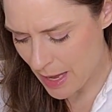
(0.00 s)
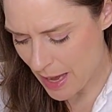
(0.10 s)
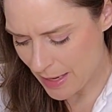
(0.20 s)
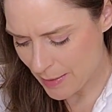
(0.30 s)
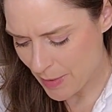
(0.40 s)

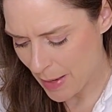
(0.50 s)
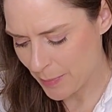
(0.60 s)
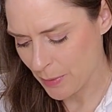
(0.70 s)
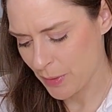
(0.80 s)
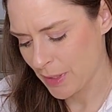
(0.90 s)
I am
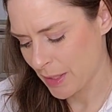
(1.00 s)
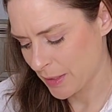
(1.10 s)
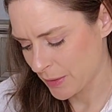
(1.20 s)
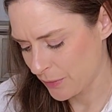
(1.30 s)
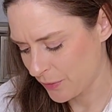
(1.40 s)
happy with it.
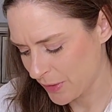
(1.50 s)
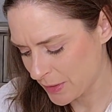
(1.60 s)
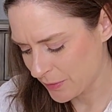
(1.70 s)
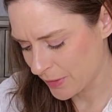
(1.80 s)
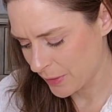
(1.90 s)
It
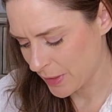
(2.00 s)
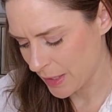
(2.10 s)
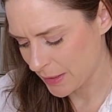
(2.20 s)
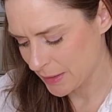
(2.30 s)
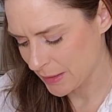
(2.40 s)
fits very
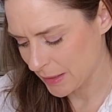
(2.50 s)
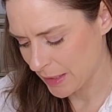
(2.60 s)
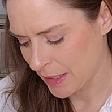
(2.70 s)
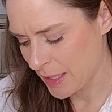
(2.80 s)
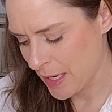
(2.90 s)

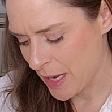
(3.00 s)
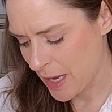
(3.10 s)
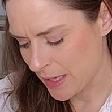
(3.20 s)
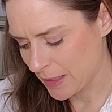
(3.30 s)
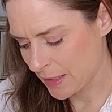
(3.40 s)
nicely,
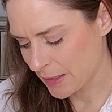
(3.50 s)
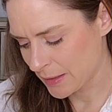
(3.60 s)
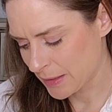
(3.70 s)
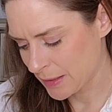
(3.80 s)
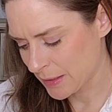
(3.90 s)
and
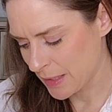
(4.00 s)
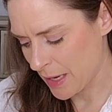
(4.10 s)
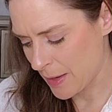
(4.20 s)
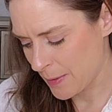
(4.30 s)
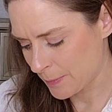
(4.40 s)
it's
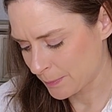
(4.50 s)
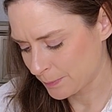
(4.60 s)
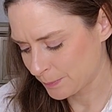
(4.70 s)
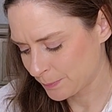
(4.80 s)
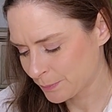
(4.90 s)

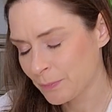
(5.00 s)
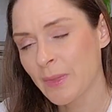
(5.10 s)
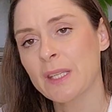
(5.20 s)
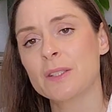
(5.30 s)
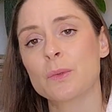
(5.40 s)
a
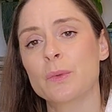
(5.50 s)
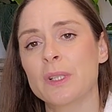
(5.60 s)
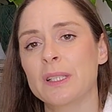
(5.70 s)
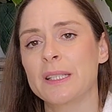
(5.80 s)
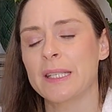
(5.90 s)

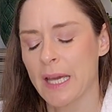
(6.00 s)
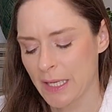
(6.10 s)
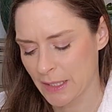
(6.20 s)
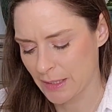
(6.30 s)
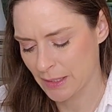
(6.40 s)
really
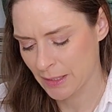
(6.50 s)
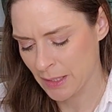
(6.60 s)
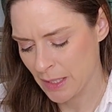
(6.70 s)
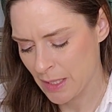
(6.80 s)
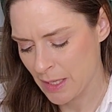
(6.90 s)
nice
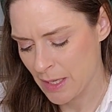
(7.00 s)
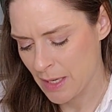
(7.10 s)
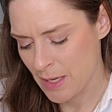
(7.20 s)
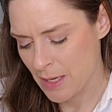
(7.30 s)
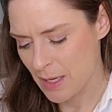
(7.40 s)

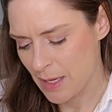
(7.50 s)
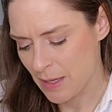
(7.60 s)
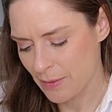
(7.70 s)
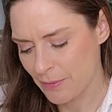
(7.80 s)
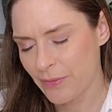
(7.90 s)

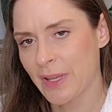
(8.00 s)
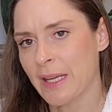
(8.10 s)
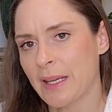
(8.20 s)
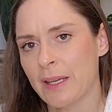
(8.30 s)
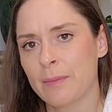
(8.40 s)

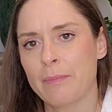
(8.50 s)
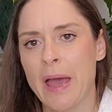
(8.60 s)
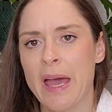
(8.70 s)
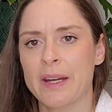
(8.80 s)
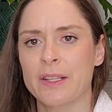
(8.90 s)
fitting
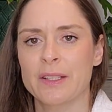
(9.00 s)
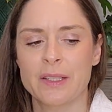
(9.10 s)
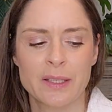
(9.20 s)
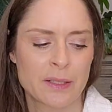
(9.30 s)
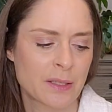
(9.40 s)

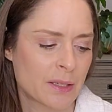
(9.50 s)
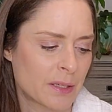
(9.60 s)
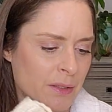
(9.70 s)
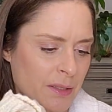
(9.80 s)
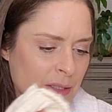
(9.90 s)
pattern.
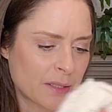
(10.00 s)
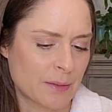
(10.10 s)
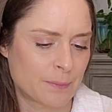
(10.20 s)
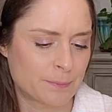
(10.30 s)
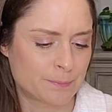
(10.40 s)

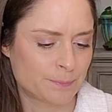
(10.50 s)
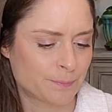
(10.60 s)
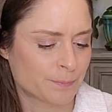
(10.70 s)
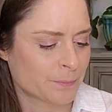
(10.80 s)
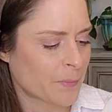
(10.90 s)

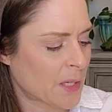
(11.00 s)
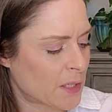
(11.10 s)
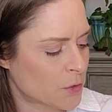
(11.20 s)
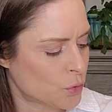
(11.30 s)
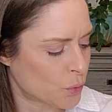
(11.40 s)

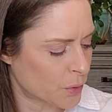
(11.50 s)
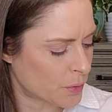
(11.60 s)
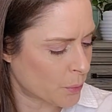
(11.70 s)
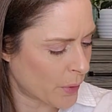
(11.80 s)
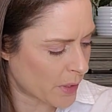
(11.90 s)
It's a joy
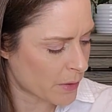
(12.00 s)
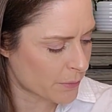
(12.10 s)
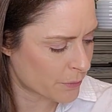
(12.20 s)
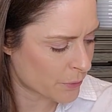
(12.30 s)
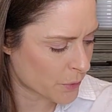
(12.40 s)
to wear
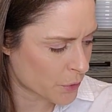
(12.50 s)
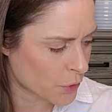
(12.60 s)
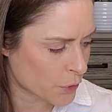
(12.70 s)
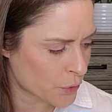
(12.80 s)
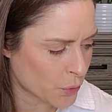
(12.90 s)
for
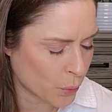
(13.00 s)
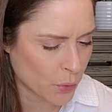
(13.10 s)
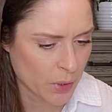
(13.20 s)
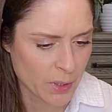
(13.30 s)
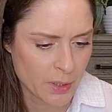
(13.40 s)

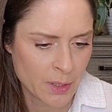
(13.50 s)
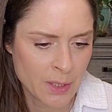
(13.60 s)
sure.